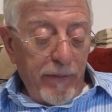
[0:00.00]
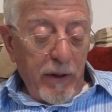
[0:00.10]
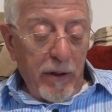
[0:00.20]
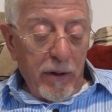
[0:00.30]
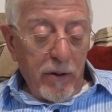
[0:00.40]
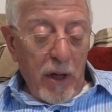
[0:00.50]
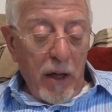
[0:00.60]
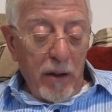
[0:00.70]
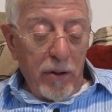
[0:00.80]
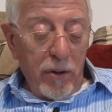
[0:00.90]
and
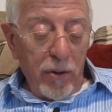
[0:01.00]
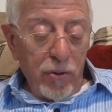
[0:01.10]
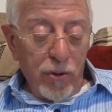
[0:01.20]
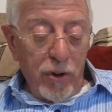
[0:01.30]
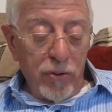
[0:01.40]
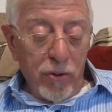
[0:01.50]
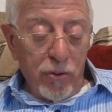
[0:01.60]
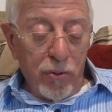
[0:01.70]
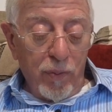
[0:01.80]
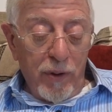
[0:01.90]
acknowledged
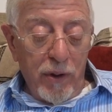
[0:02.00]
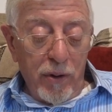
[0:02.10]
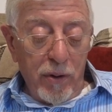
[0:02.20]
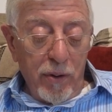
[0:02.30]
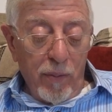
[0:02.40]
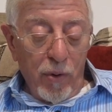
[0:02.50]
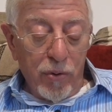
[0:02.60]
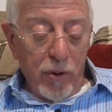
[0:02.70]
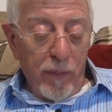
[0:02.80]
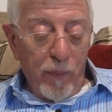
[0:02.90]
Jesus to be the
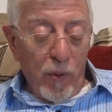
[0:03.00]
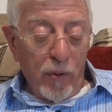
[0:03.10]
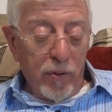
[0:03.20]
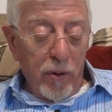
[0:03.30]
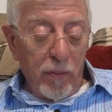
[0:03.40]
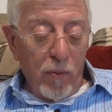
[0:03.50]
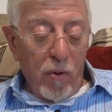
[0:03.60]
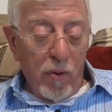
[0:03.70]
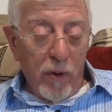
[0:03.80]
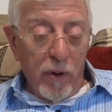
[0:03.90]
most important
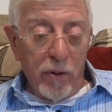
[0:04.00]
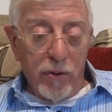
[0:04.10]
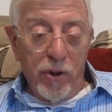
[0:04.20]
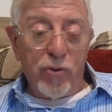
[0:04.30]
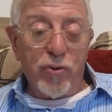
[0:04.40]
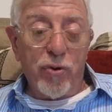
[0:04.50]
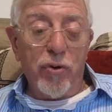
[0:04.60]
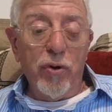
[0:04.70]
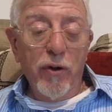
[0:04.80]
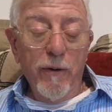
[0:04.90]
moral
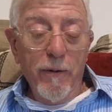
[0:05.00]
teacher